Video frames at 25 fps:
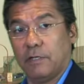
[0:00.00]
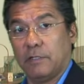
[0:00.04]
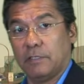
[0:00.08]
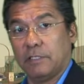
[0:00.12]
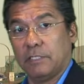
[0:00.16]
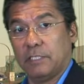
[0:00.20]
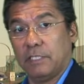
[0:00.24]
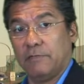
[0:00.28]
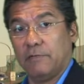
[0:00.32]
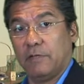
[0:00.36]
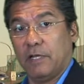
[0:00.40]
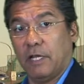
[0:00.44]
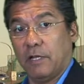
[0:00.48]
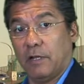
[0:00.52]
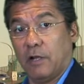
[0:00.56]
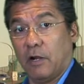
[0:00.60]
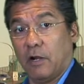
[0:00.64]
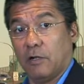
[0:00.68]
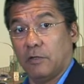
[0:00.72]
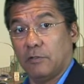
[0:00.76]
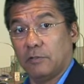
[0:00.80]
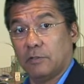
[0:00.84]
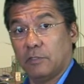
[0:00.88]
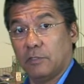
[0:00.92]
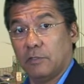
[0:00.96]

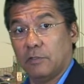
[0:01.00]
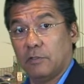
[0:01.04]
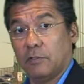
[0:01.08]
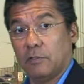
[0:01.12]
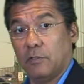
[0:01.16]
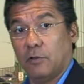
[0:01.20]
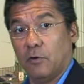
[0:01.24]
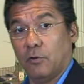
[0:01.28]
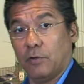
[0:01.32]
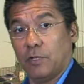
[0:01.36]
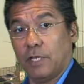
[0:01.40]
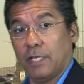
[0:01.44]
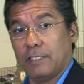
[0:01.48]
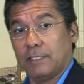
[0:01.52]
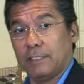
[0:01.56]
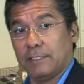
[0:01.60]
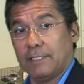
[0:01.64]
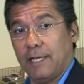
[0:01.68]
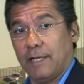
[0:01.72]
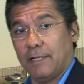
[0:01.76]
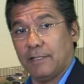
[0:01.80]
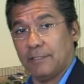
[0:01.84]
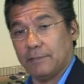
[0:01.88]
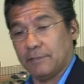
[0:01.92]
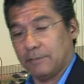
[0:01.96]
DVIR's OK
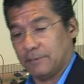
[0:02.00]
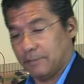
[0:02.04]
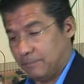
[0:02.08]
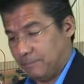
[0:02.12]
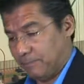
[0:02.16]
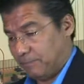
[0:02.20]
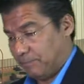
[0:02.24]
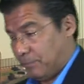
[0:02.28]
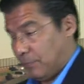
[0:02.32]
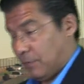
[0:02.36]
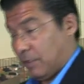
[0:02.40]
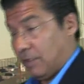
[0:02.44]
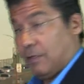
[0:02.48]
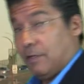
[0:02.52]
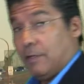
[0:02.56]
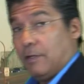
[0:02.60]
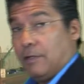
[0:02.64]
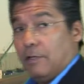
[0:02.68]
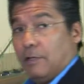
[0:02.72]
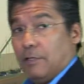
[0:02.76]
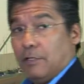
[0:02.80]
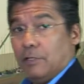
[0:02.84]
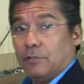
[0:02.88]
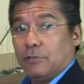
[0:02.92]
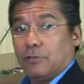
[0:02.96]
status.
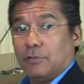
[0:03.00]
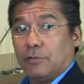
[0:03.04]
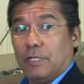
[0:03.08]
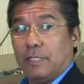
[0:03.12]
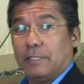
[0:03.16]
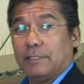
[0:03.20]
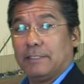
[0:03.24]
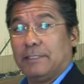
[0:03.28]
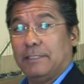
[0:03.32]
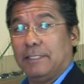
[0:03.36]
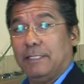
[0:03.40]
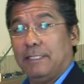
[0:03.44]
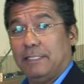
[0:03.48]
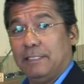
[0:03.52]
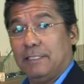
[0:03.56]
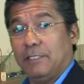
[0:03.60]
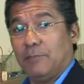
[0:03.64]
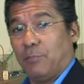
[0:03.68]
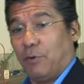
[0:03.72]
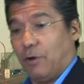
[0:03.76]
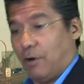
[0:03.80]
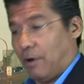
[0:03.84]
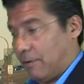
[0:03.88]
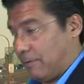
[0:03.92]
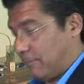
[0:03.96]
So that's the easy
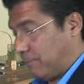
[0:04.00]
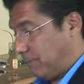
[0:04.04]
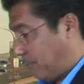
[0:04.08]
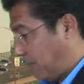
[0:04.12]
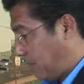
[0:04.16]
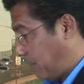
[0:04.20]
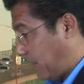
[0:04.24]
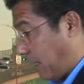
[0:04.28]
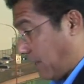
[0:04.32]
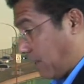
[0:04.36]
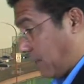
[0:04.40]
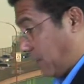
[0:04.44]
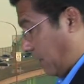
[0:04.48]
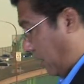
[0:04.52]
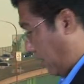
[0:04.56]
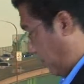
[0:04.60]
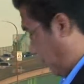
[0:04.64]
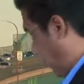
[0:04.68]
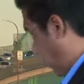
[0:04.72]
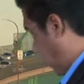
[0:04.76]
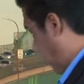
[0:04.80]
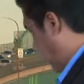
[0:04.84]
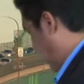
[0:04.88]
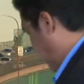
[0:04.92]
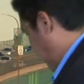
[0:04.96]
part. Now the hard
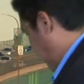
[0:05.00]
part.